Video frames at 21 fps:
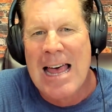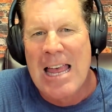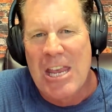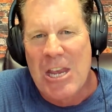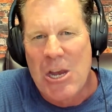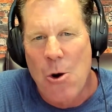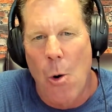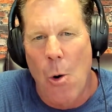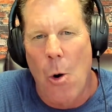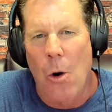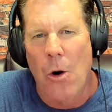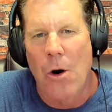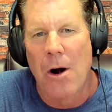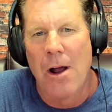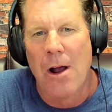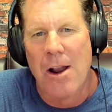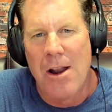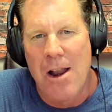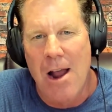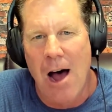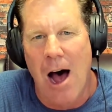You're
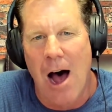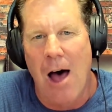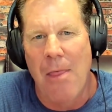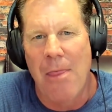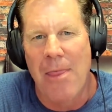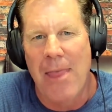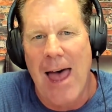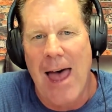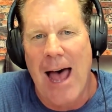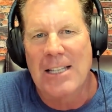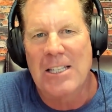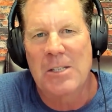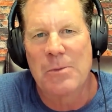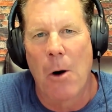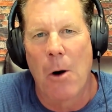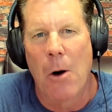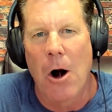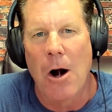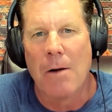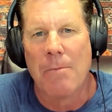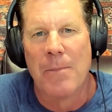not that
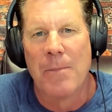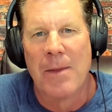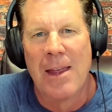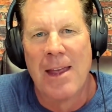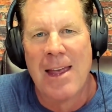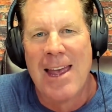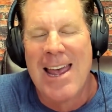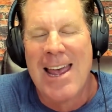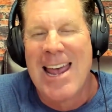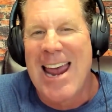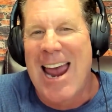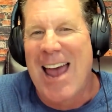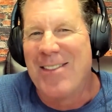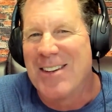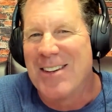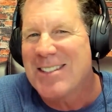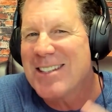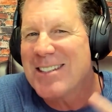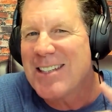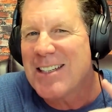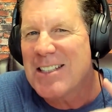smart. And
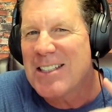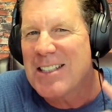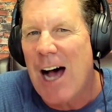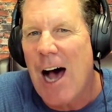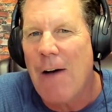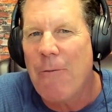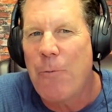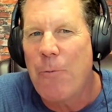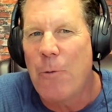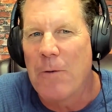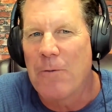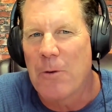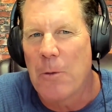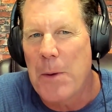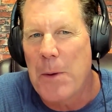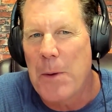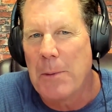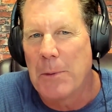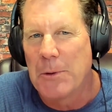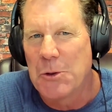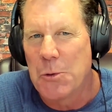this is a tough one for
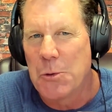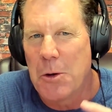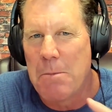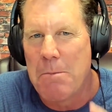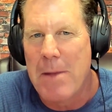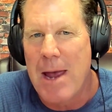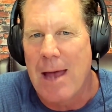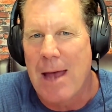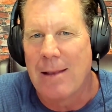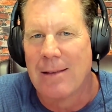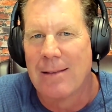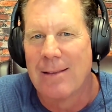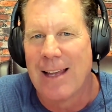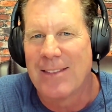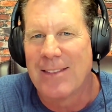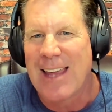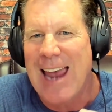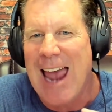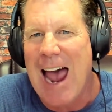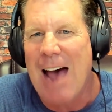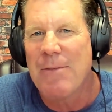people to admit that
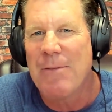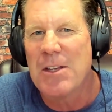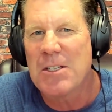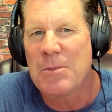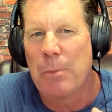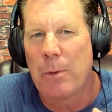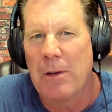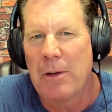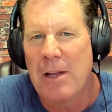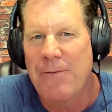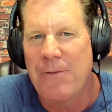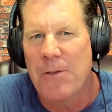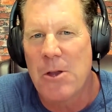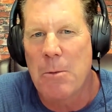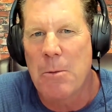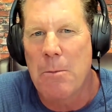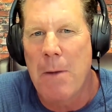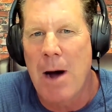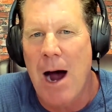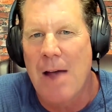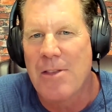they have this belief in their
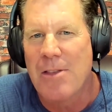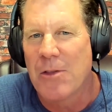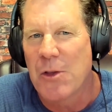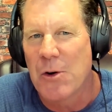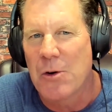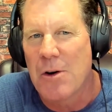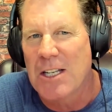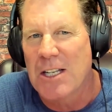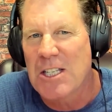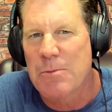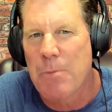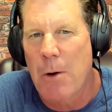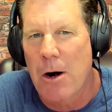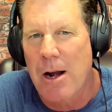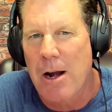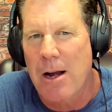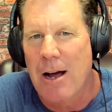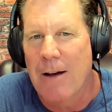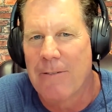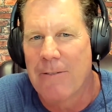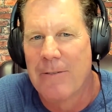mind that they're not smart
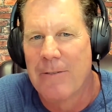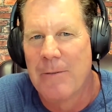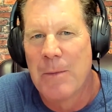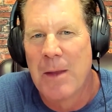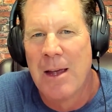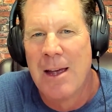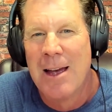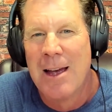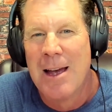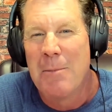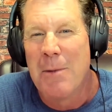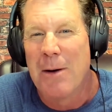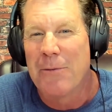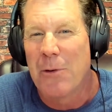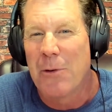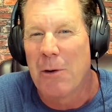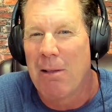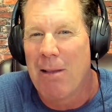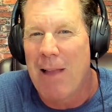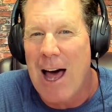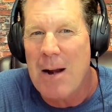enough. But
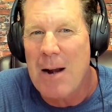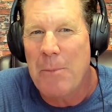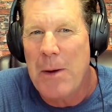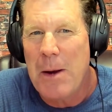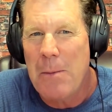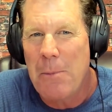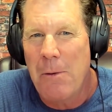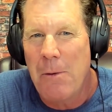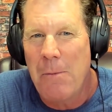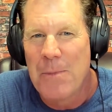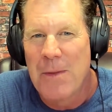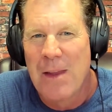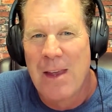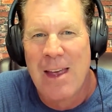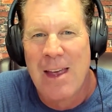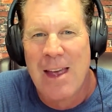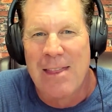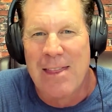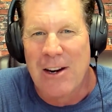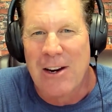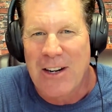for a lot of people,
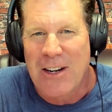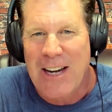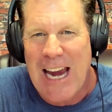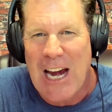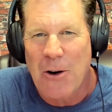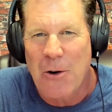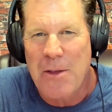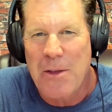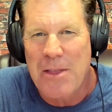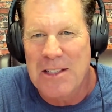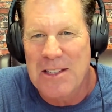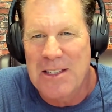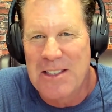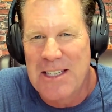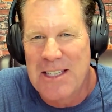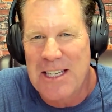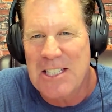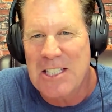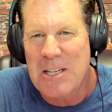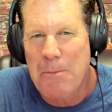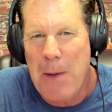they're carrying this
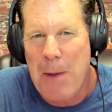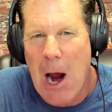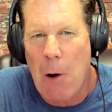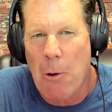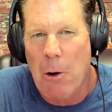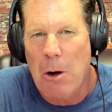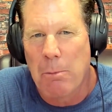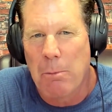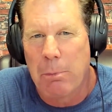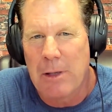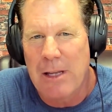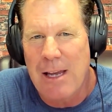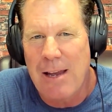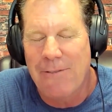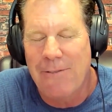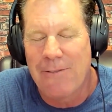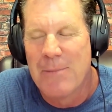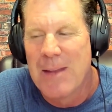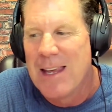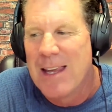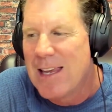disempowering
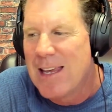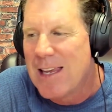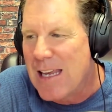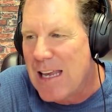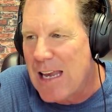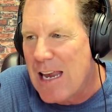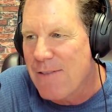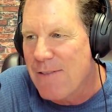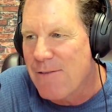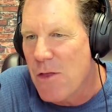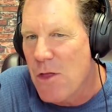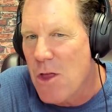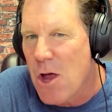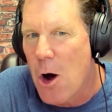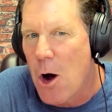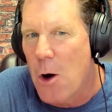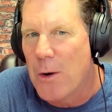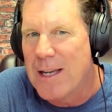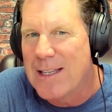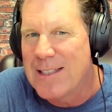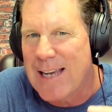belief, even
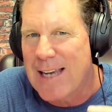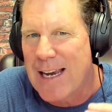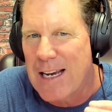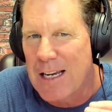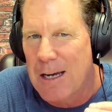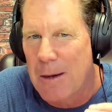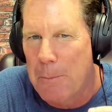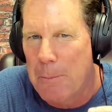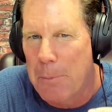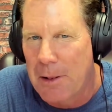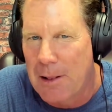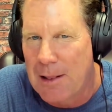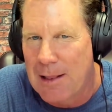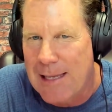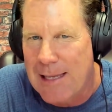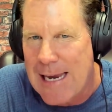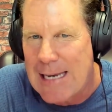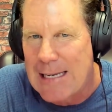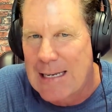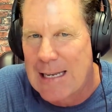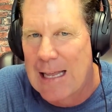though it's a
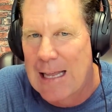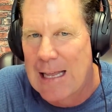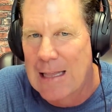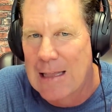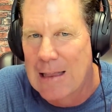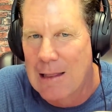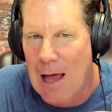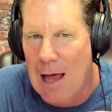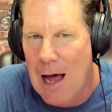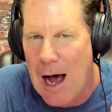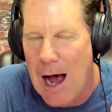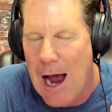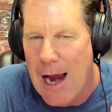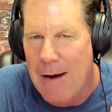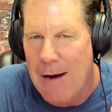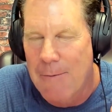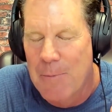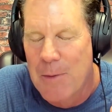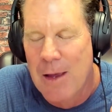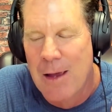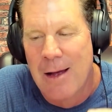complete
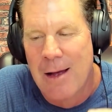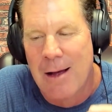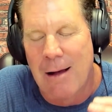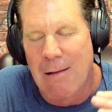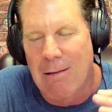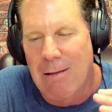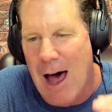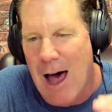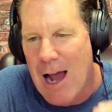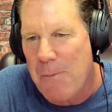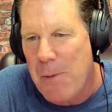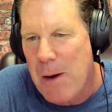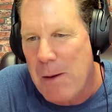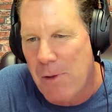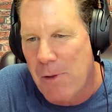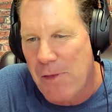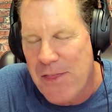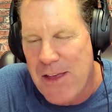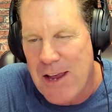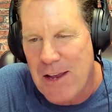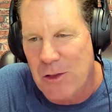lie. A lot of people
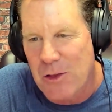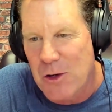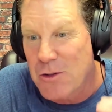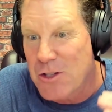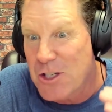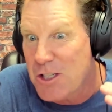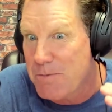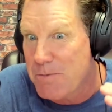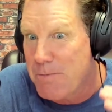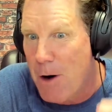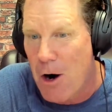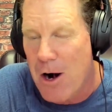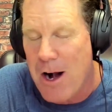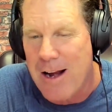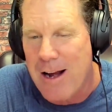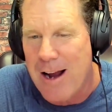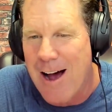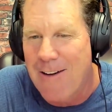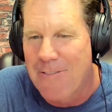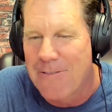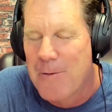think they're smart
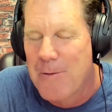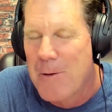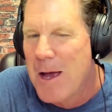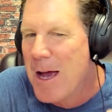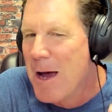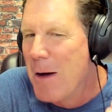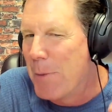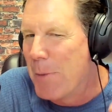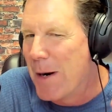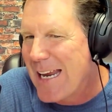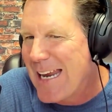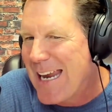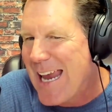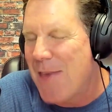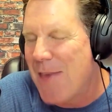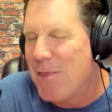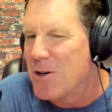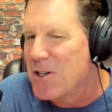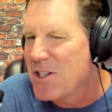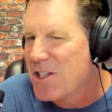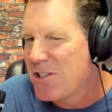enough, but
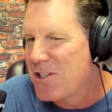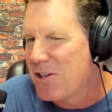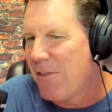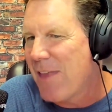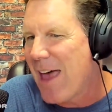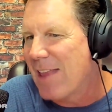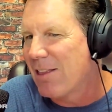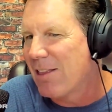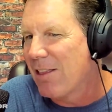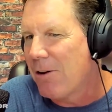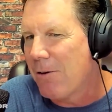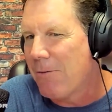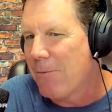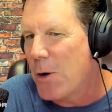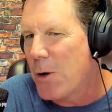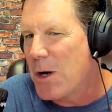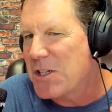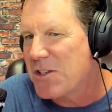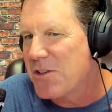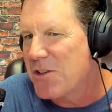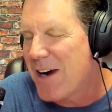again, there's still that little
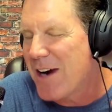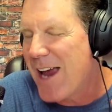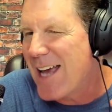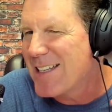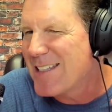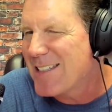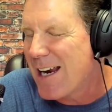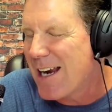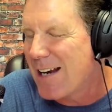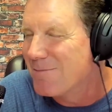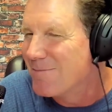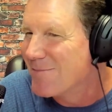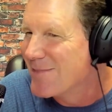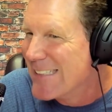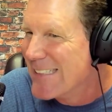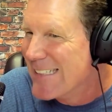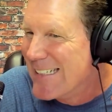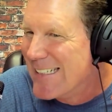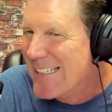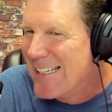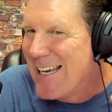voice in their head saying,
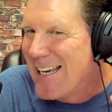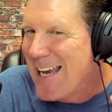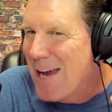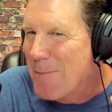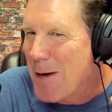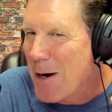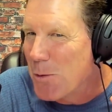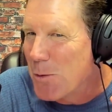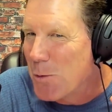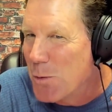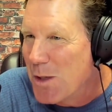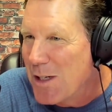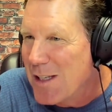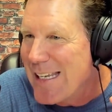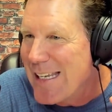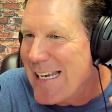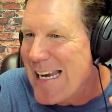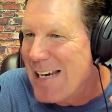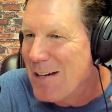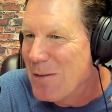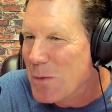Am I
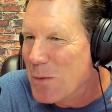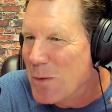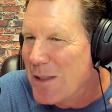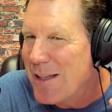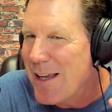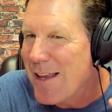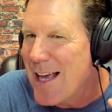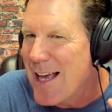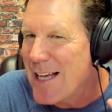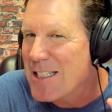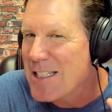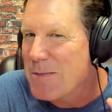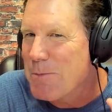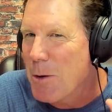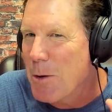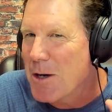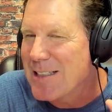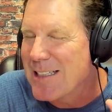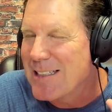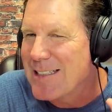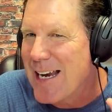really, really that
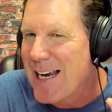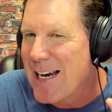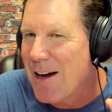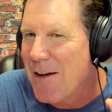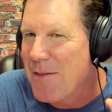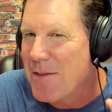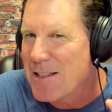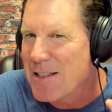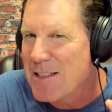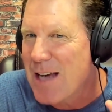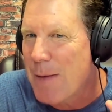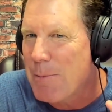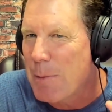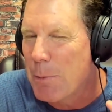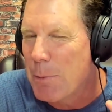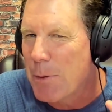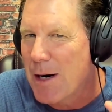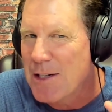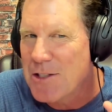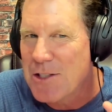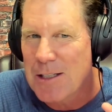smart to take on this type of
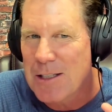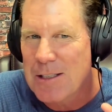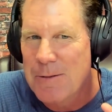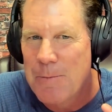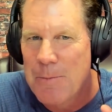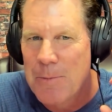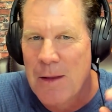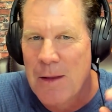project?